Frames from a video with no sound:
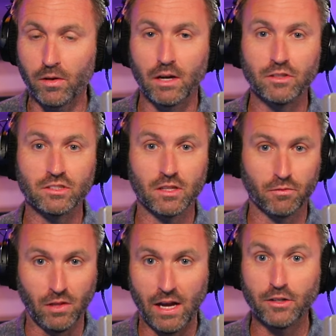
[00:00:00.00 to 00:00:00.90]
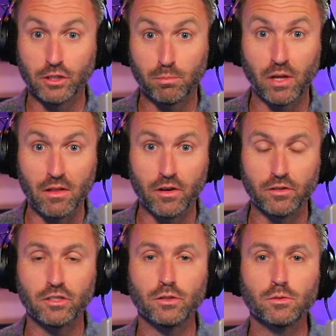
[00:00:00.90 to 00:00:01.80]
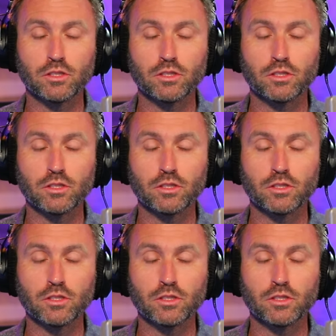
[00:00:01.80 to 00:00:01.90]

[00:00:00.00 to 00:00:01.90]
And obviously the Flyers play there too.